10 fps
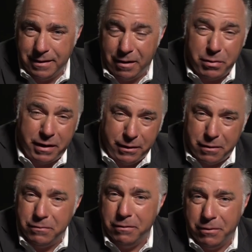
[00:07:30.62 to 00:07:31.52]
Our buddy
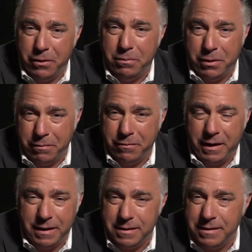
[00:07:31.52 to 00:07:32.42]
over in Rome, Pope
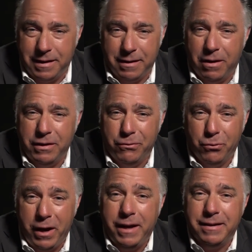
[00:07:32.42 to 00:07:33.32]
Francis, he can hardly
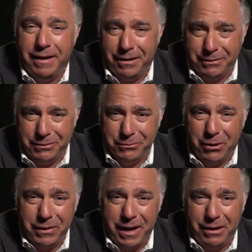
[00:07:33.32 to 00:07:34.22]
wait now to
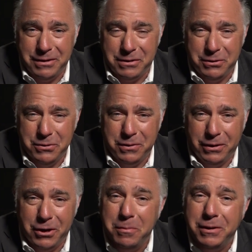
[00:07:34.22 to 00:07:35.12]
roll out his new
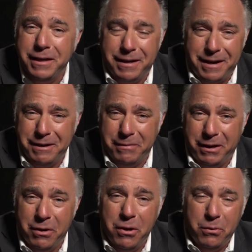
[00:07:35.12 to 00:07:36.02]
global
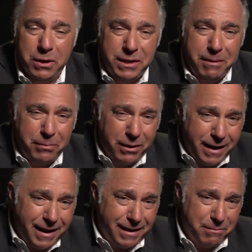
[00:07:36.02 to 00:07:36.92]
economy, which he
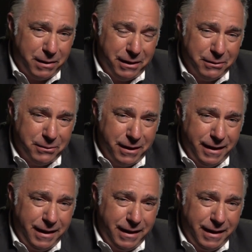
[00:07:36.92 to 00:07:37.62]
planned, by the way.